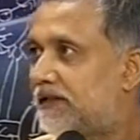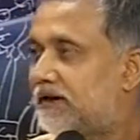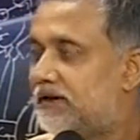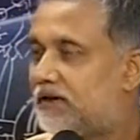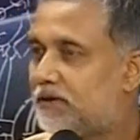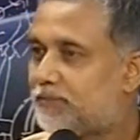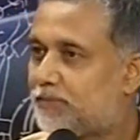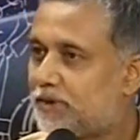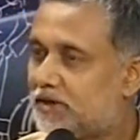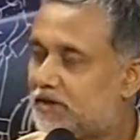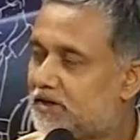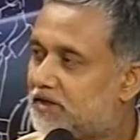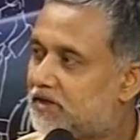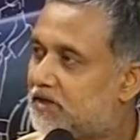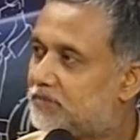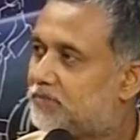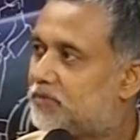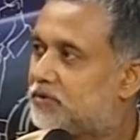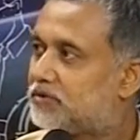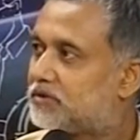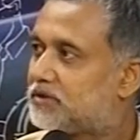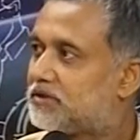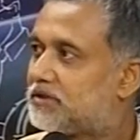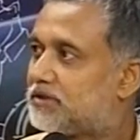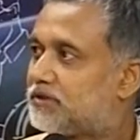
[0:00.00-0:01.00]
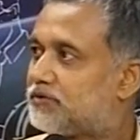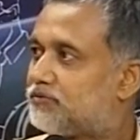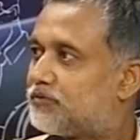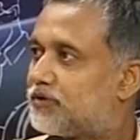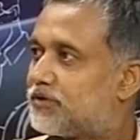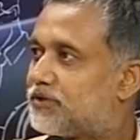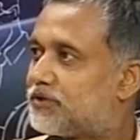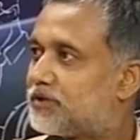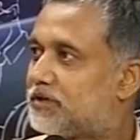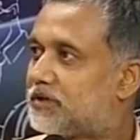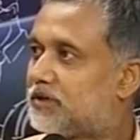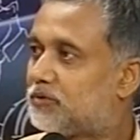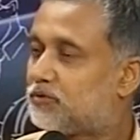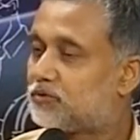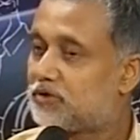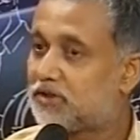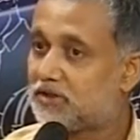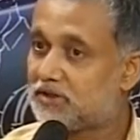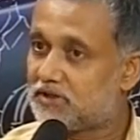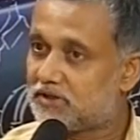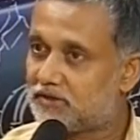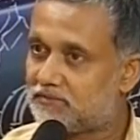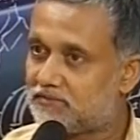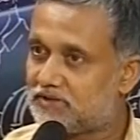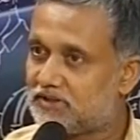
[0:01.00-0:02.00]
Depending upon the situation, you
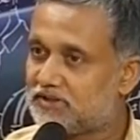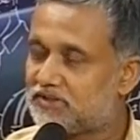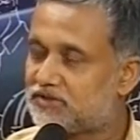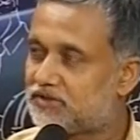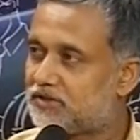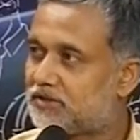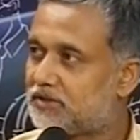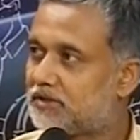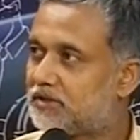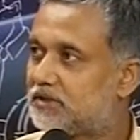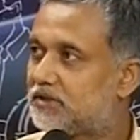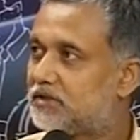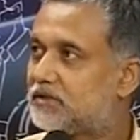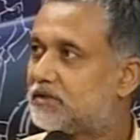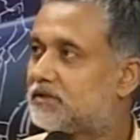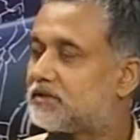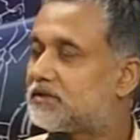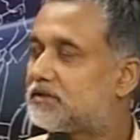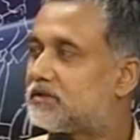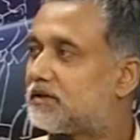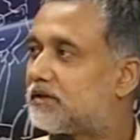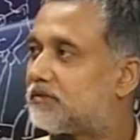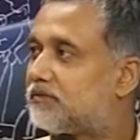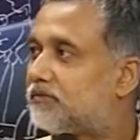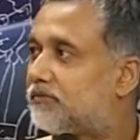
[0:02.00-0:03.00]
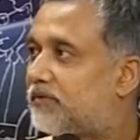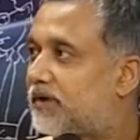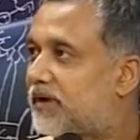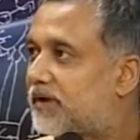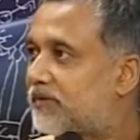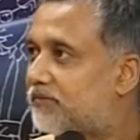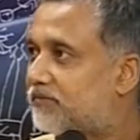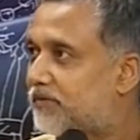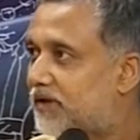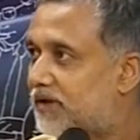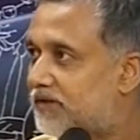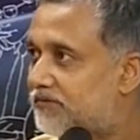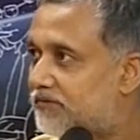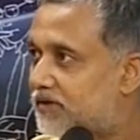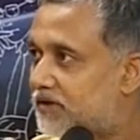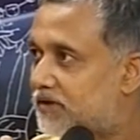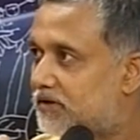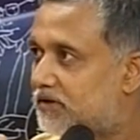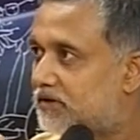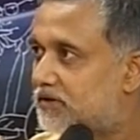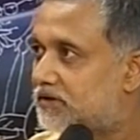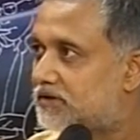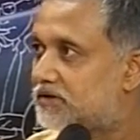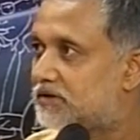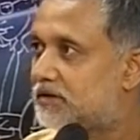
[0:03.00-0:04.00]
think of these 3 years and 5
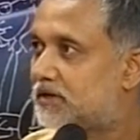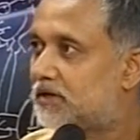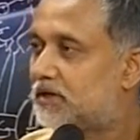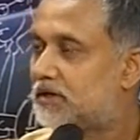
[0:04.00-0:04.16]
years,